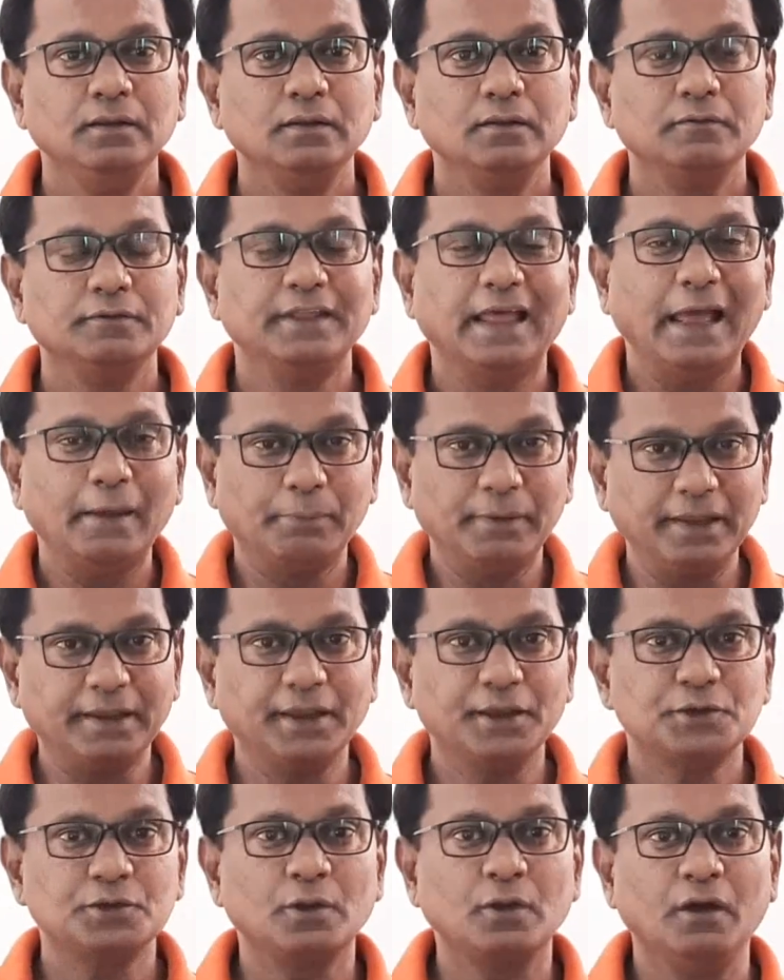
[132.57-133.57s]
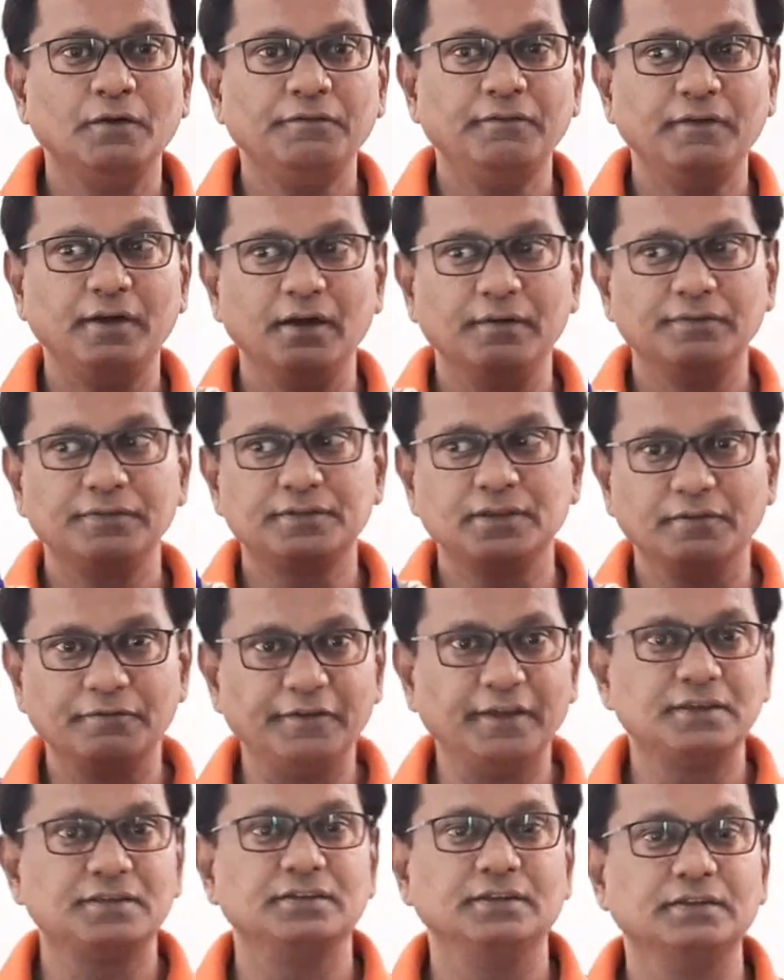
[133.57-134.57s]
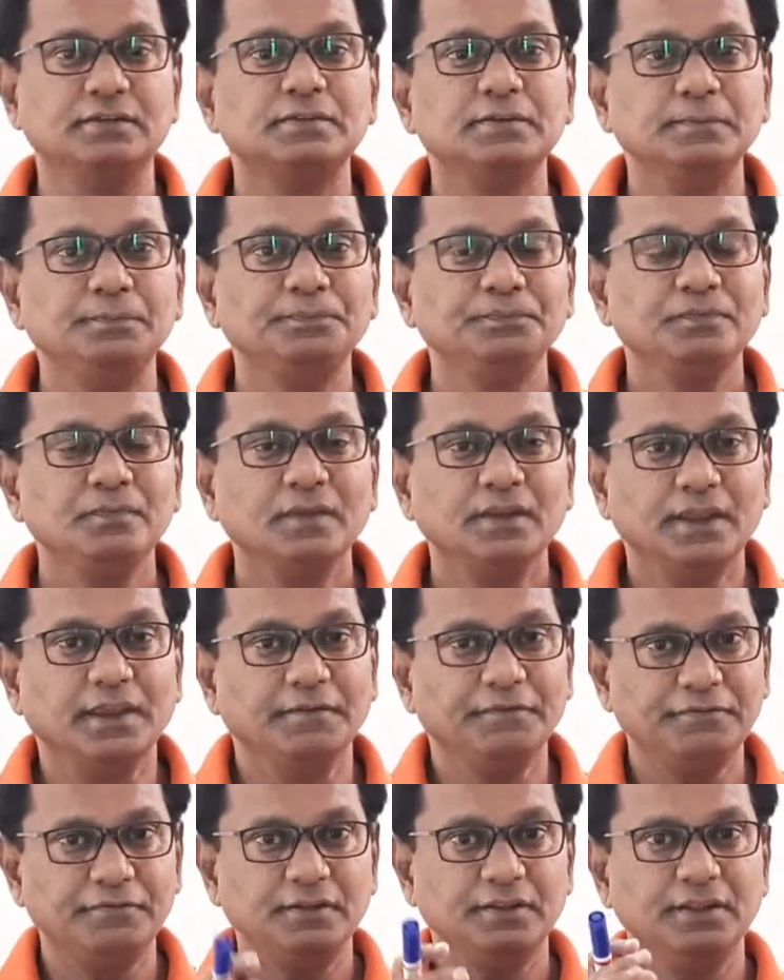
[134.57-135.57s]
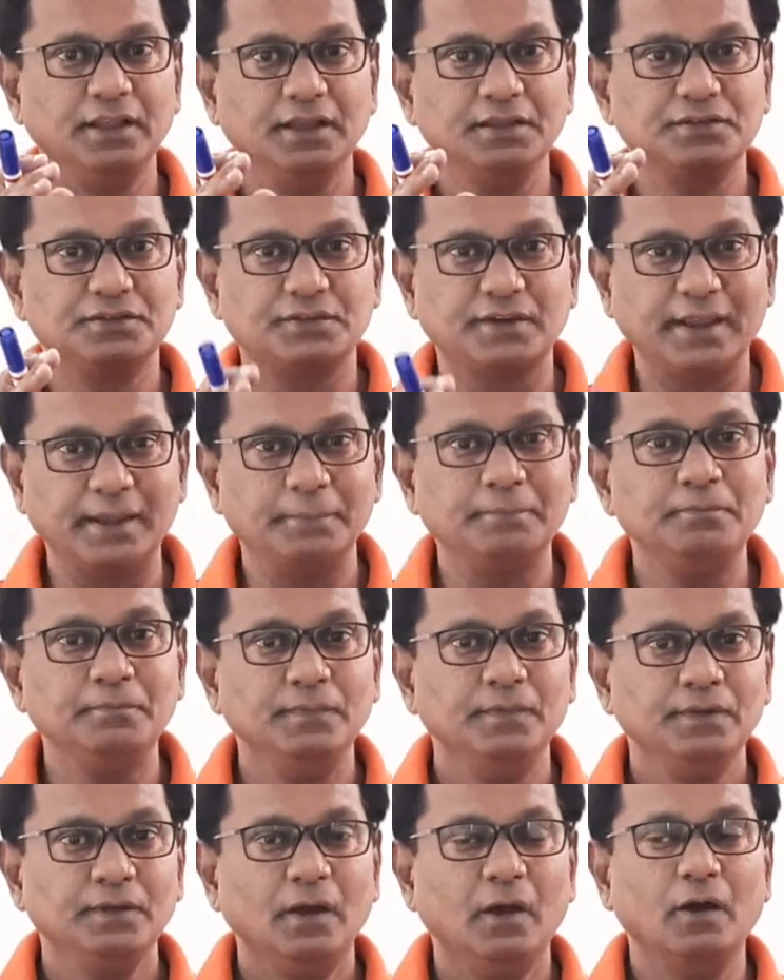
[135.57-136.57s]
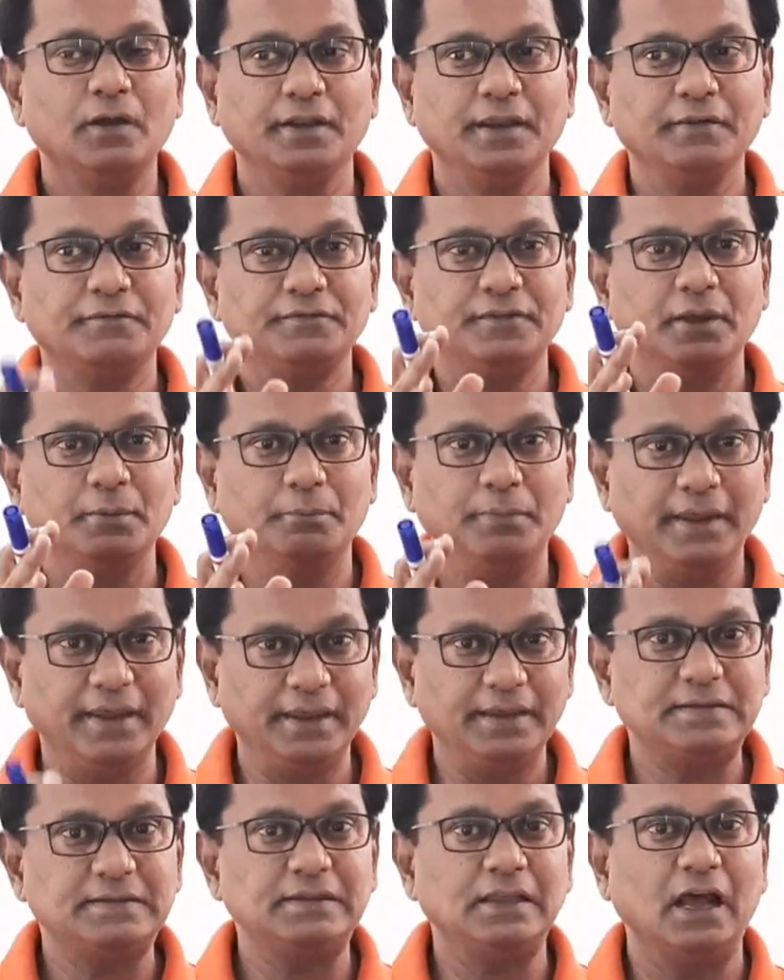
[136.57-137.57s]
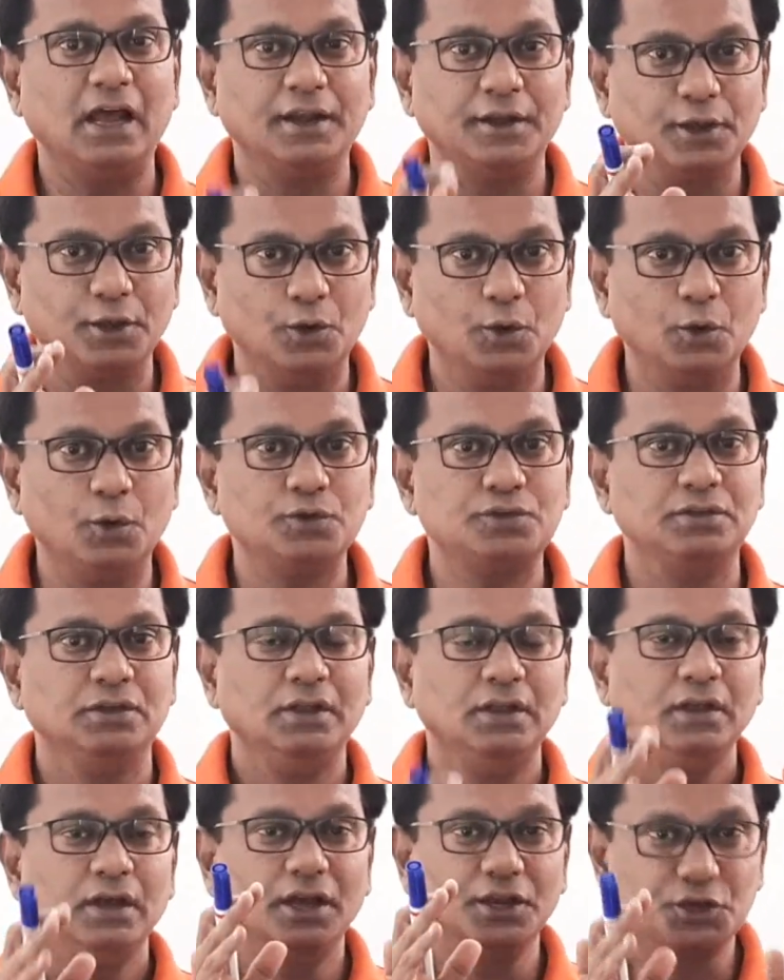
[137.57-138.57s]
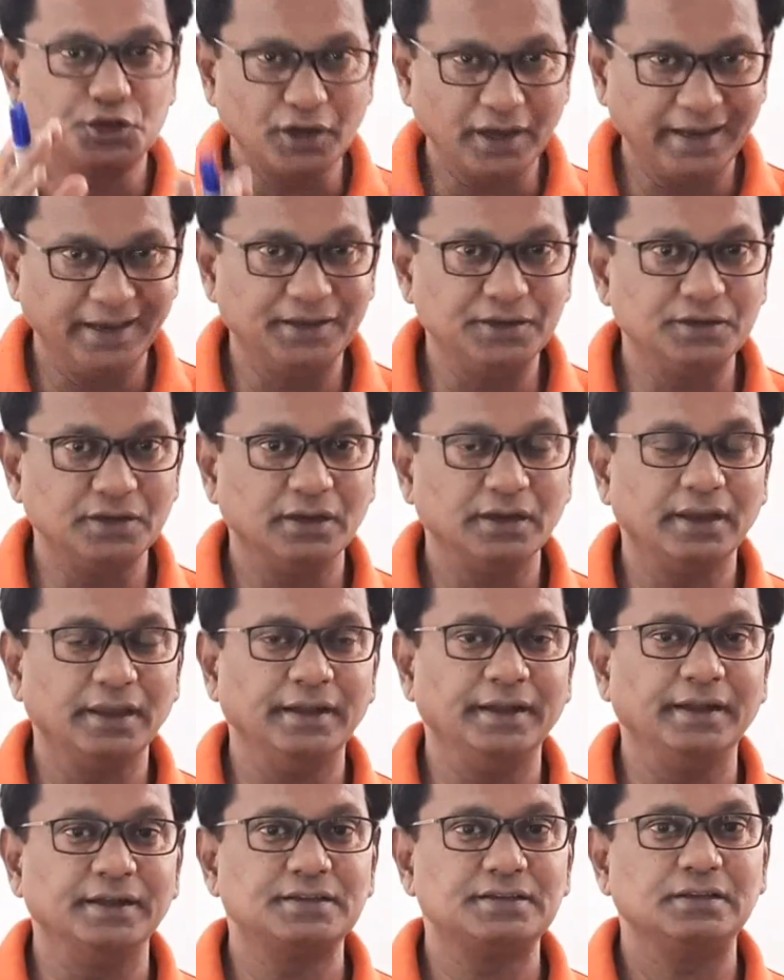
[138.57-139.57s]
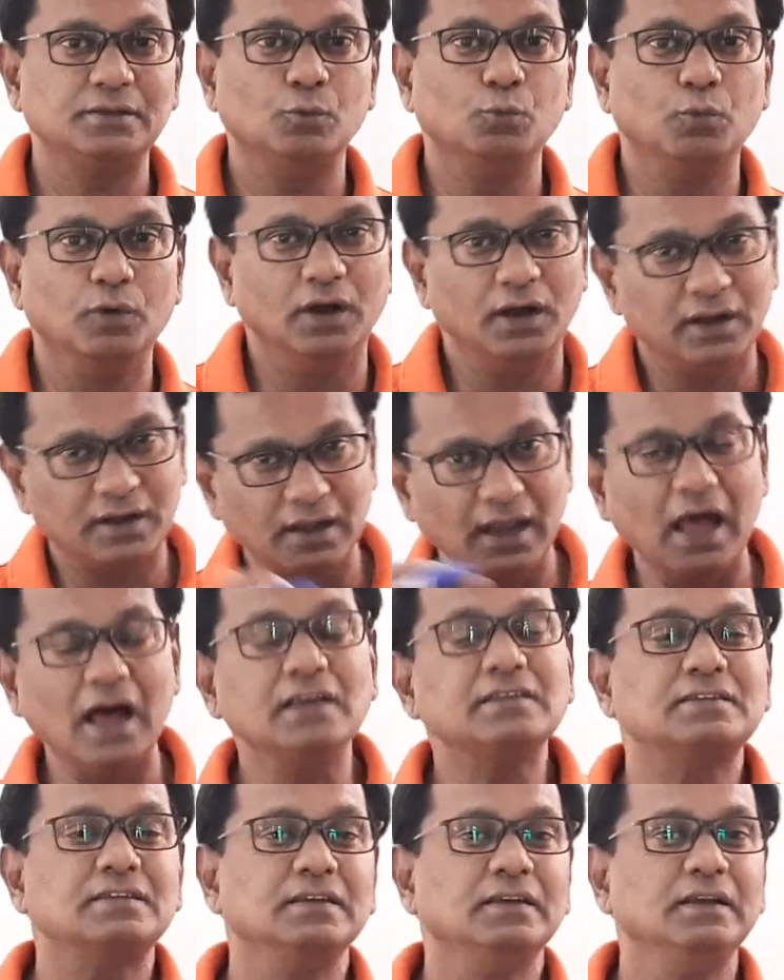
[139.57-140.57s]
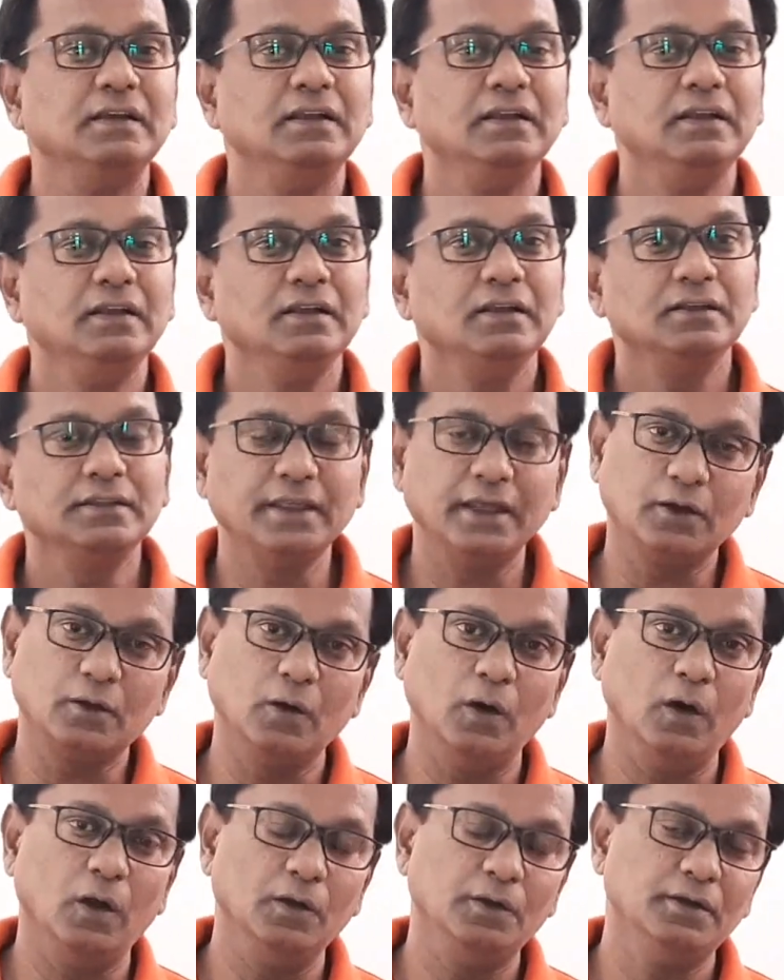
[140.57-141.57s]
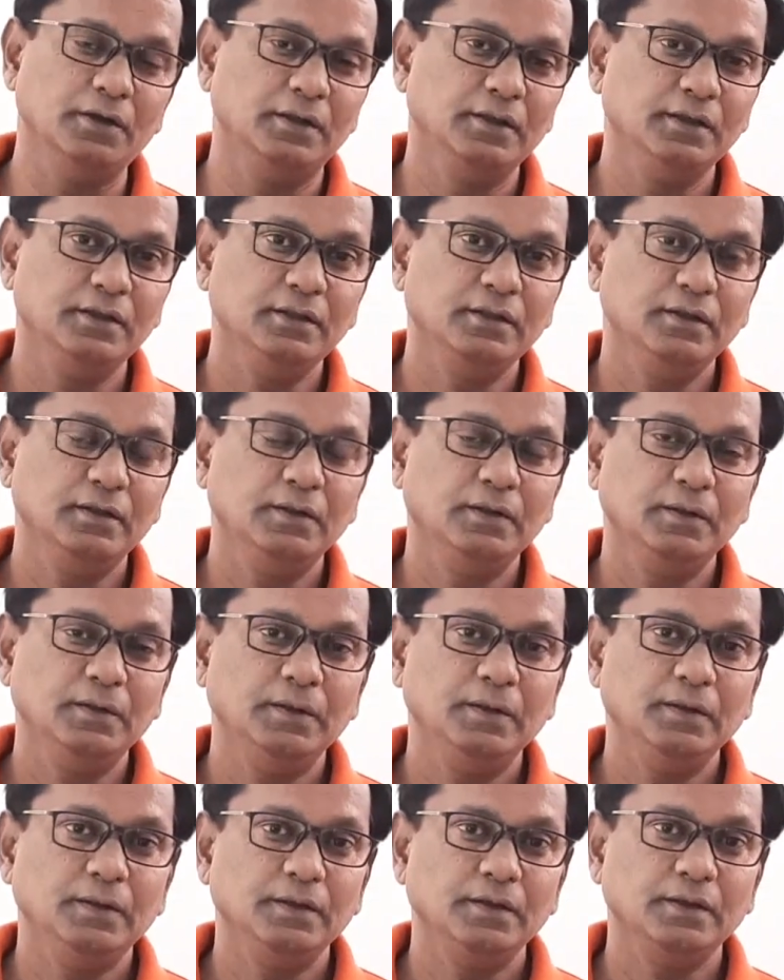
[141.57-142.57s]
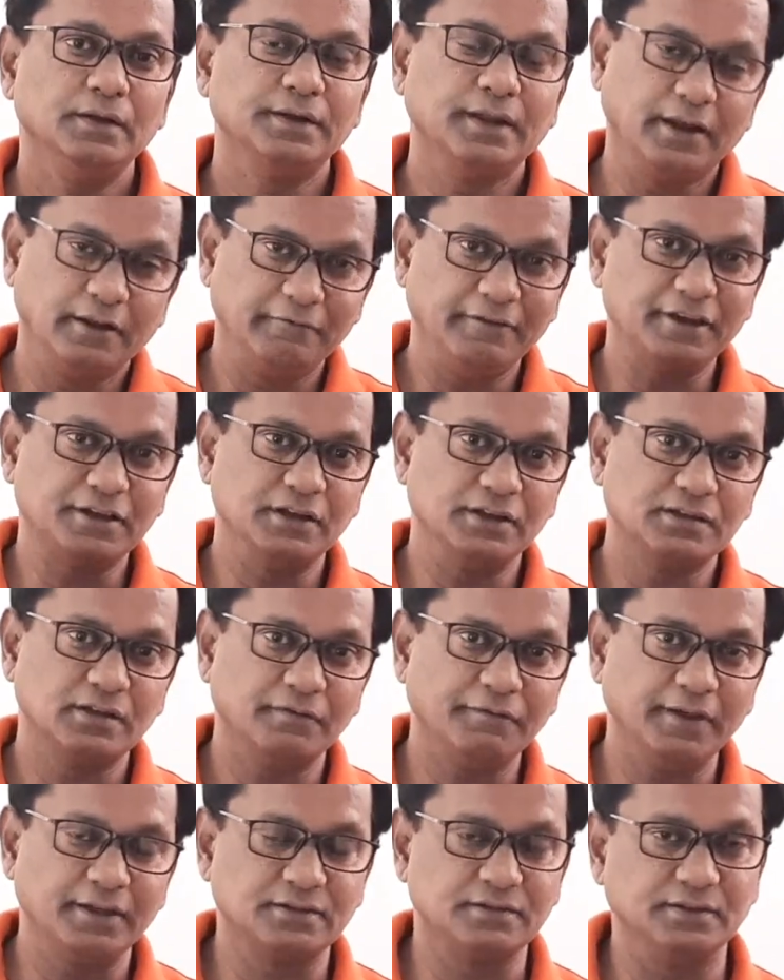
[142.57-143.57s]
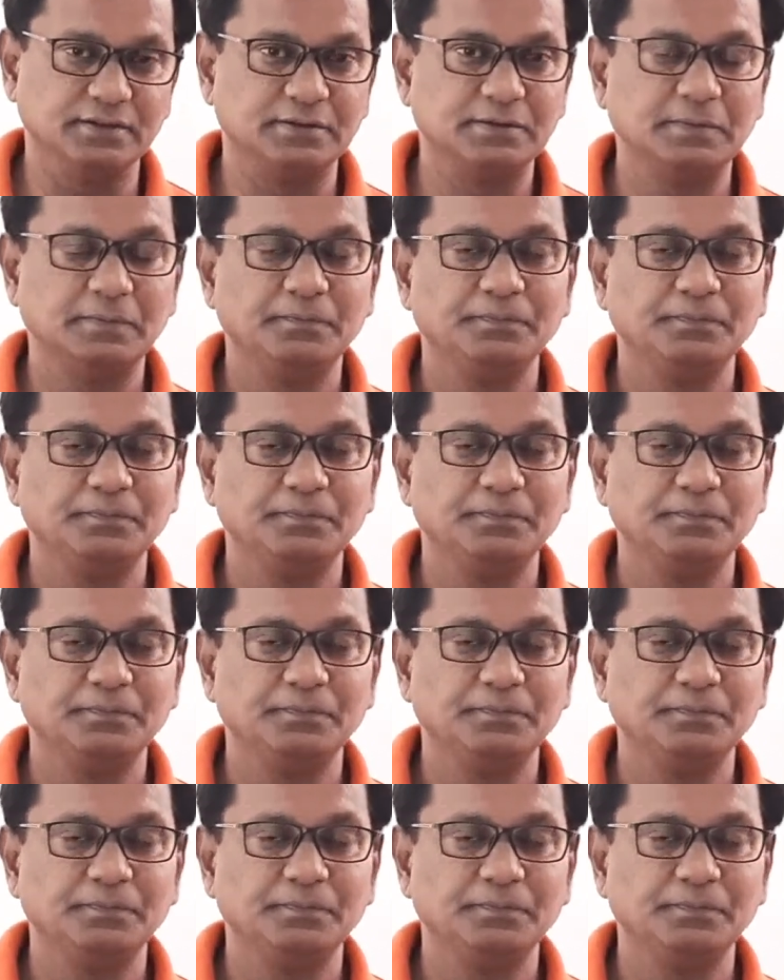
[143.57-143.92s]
with the application of suffixes, if the stem or if the base undergoes a change in its word class, they are called derivational suffixes.